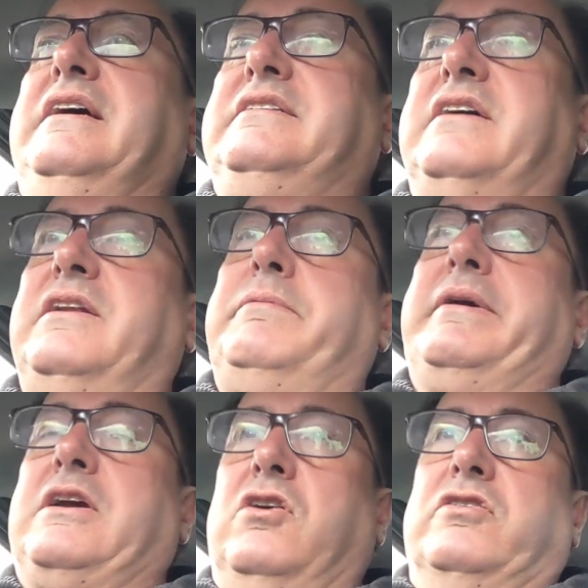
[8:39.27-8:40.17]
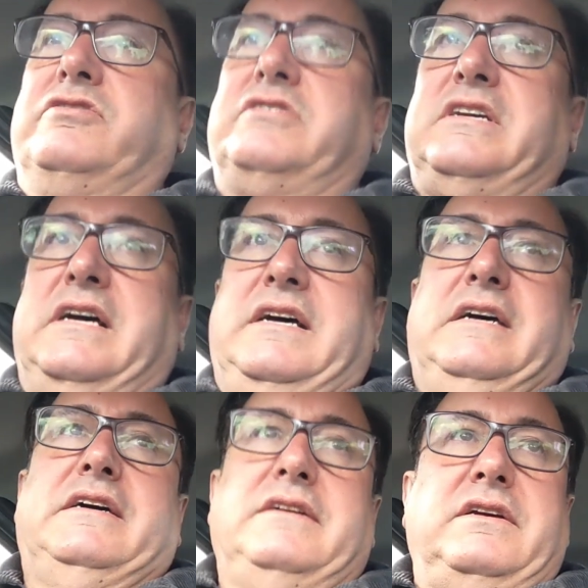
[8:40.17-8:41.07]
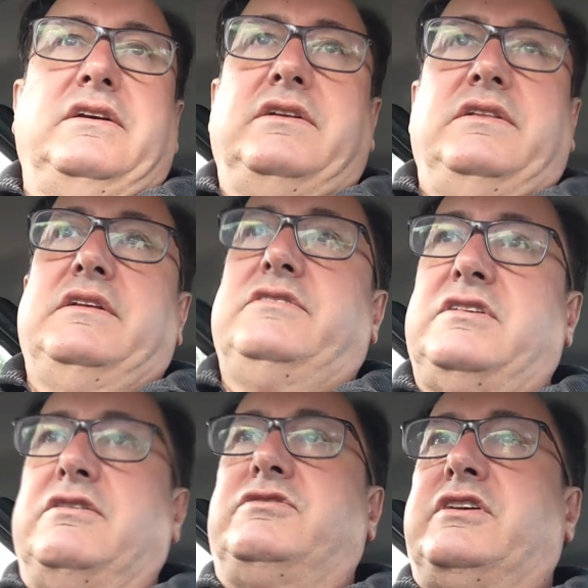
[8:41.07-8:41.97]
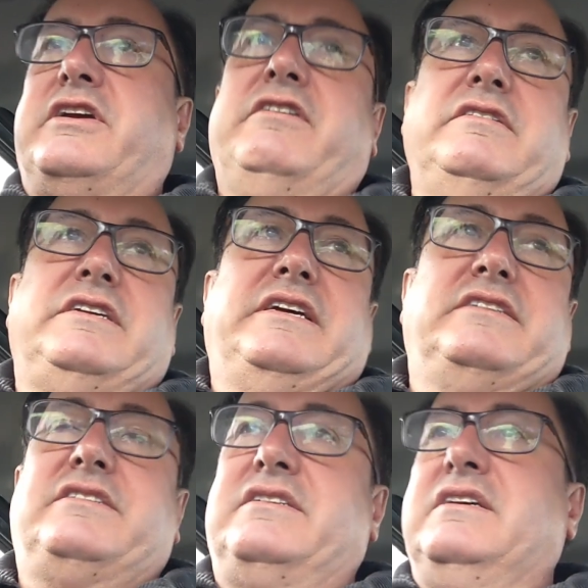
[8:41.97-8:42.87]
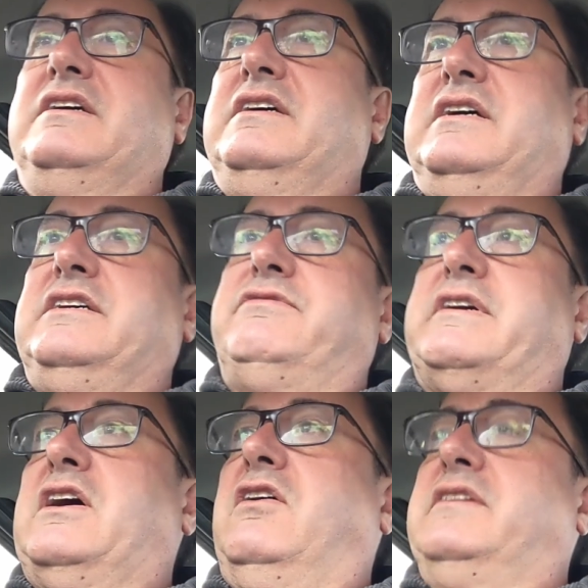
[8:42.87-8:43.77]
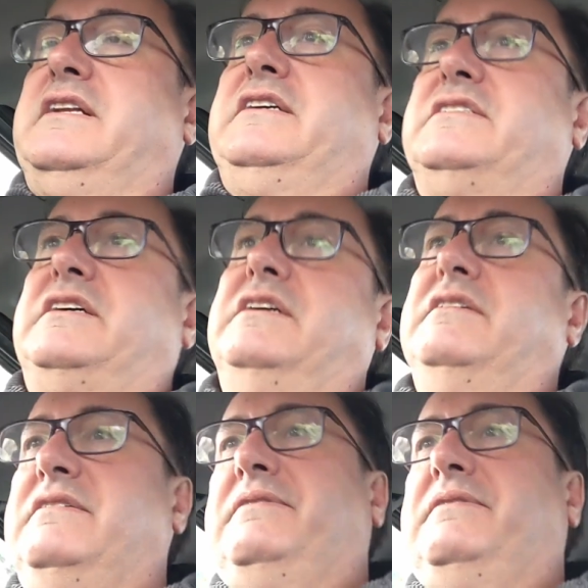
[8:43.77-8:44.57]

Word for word: it's only because uh, Social Security is is regarded as a